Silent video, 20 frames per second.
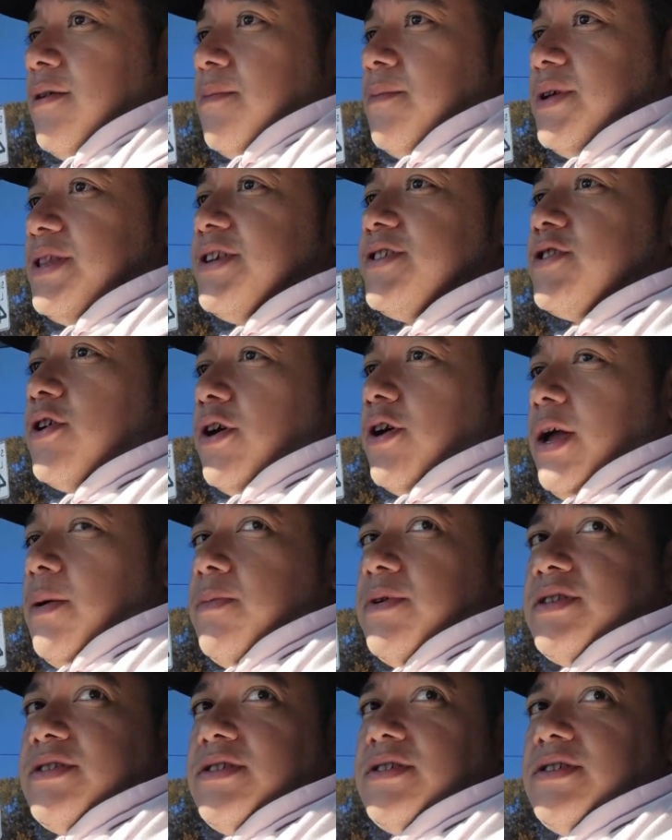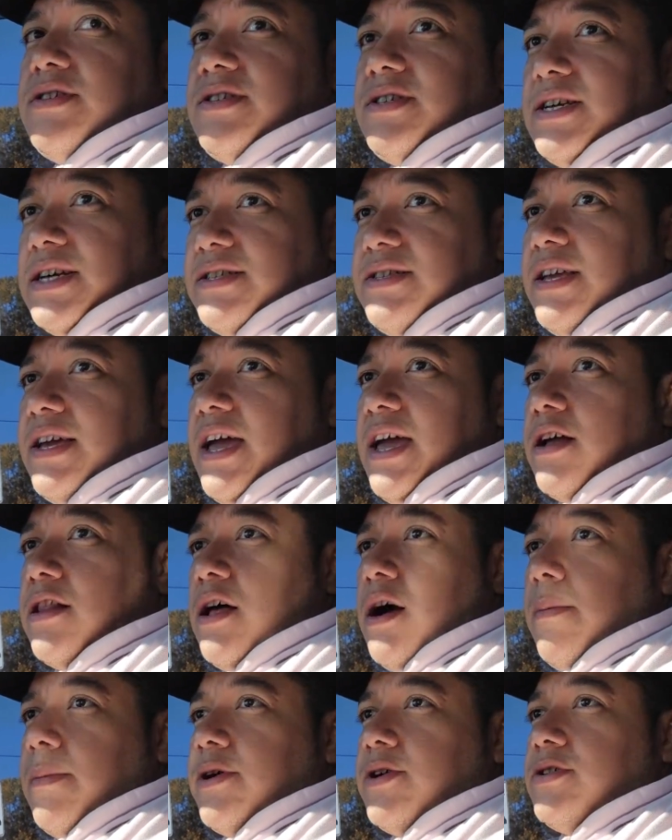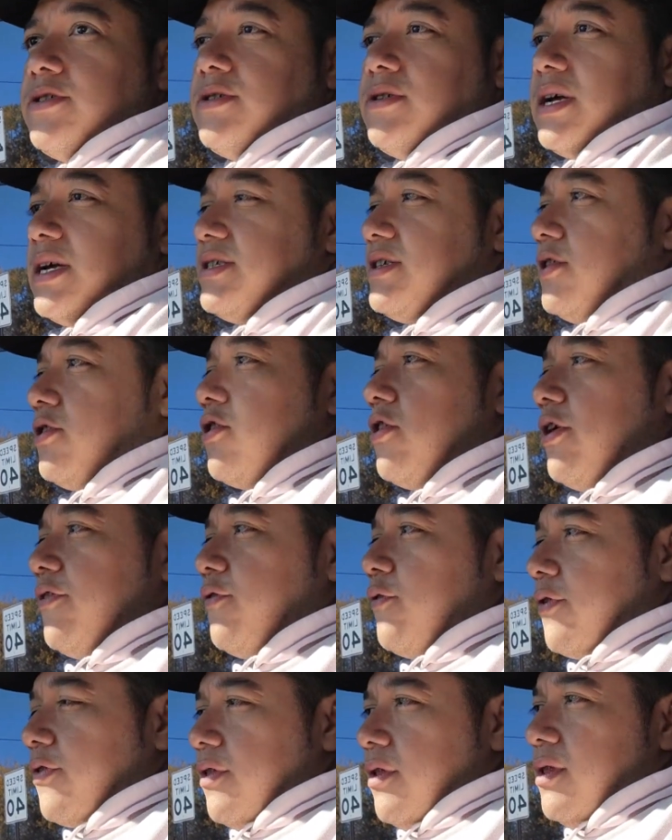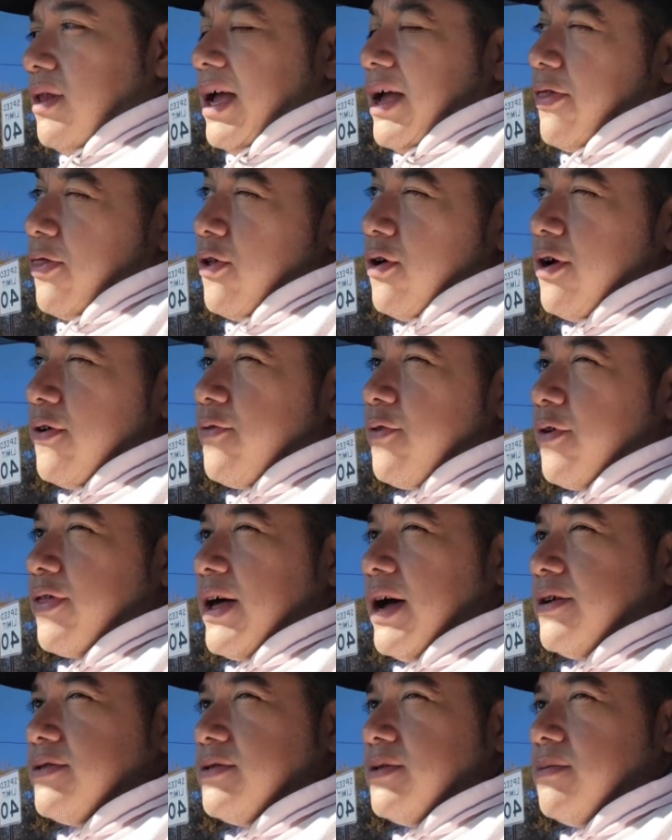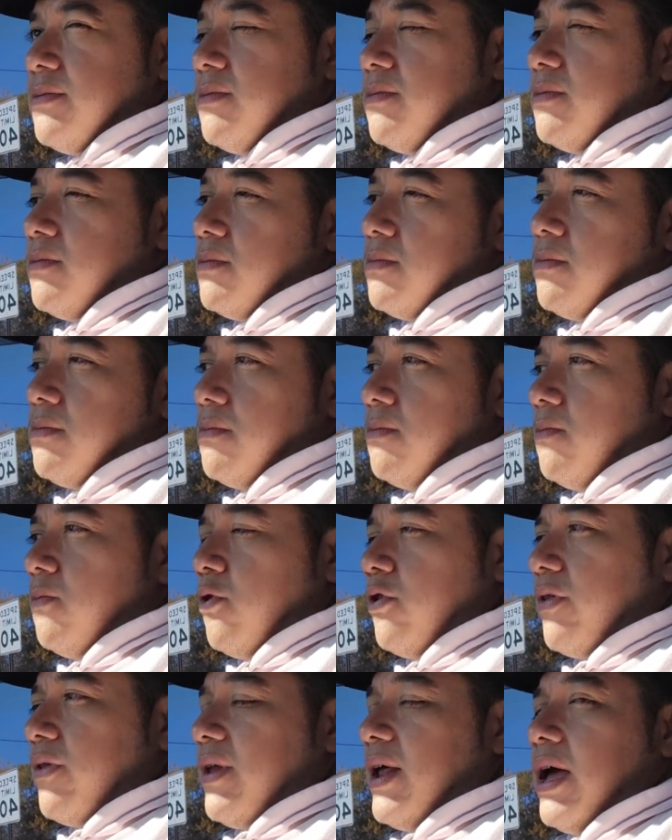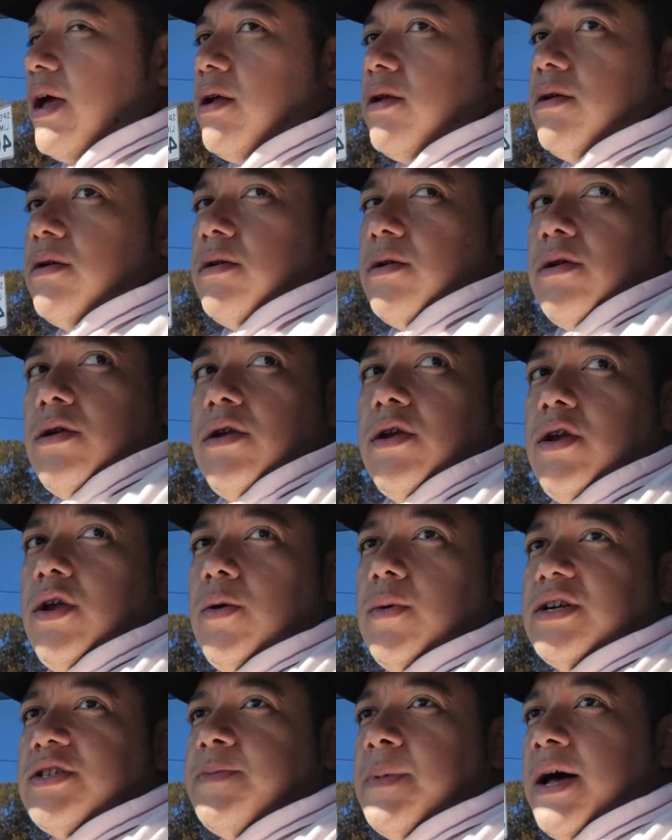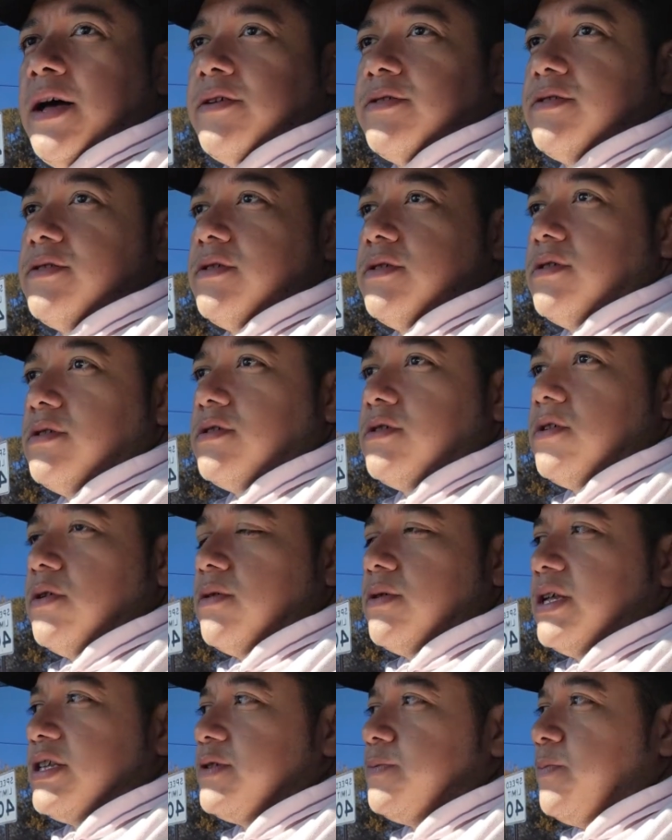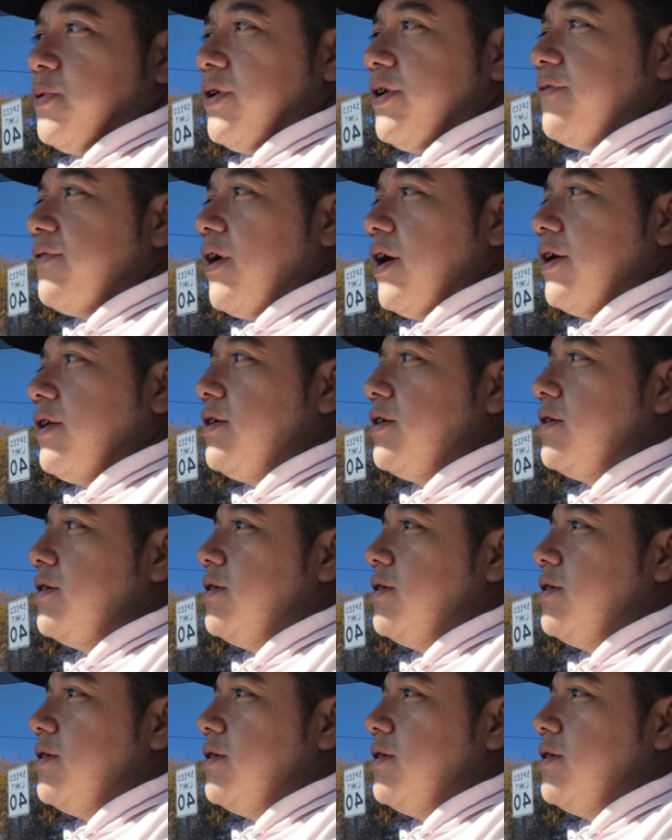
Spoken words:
But this car came with 60K kilometers. Like I said, 34,000 more than that US miles. So that's pretty fine.